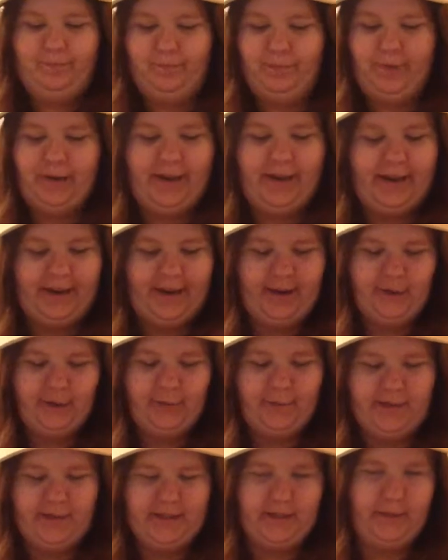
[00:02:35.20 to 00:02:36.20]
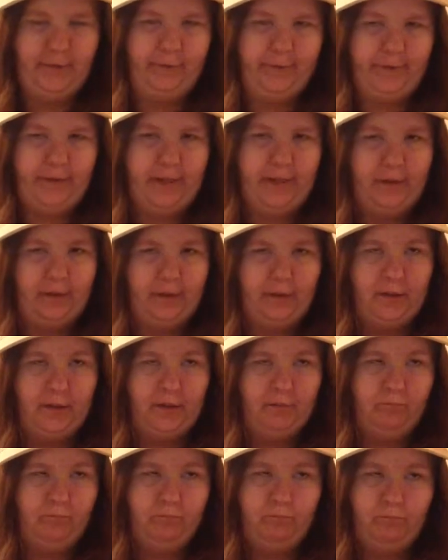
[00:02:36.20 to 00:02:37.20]
But I catch myself saying
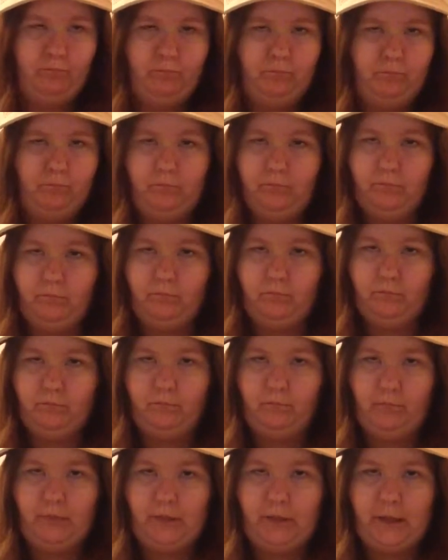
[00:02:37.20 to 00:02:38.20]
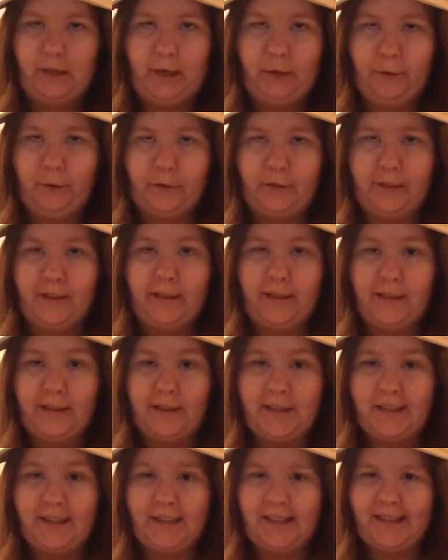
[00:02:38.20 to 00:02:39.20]
that
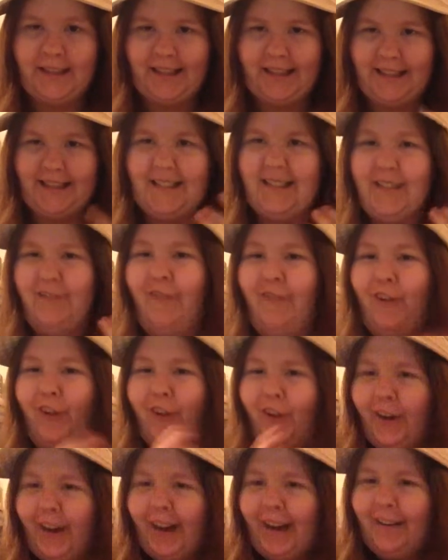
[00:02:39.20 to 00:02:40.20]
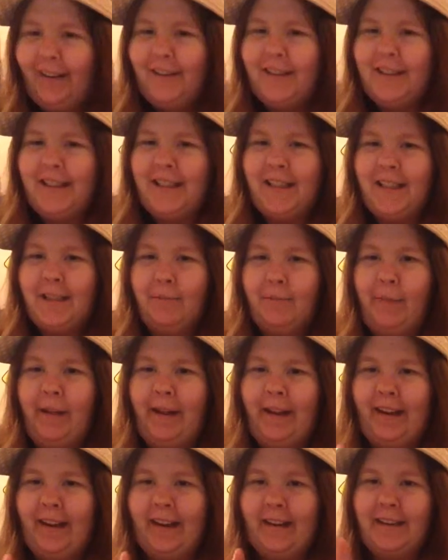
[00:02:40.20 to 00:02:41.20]
nowadays since Bolo House is
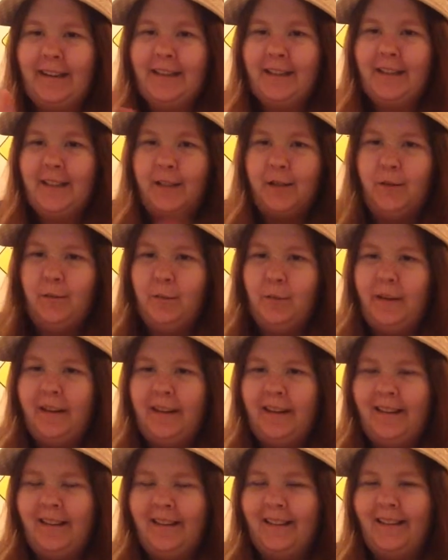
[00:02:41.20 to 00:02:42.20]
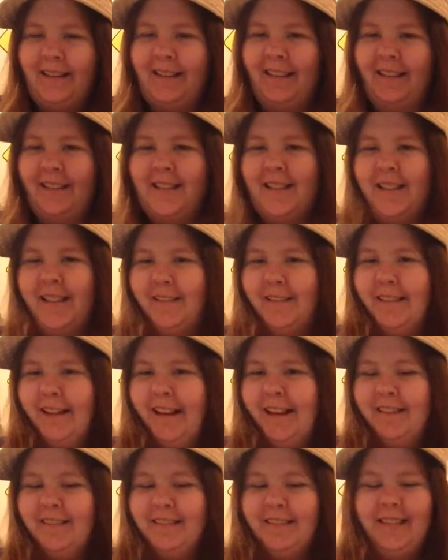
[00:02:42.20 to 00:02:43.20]
back in its swing. So
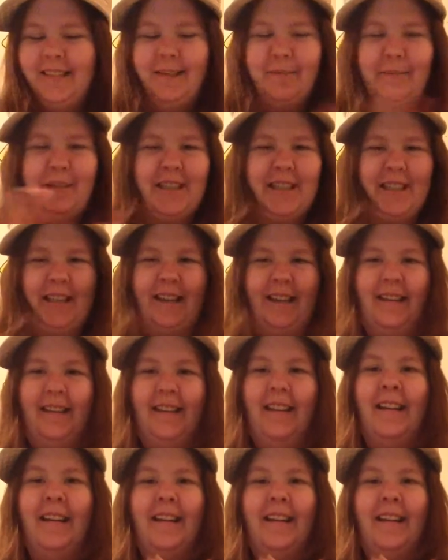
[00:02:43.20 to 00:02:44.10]
yeah, I'm excited.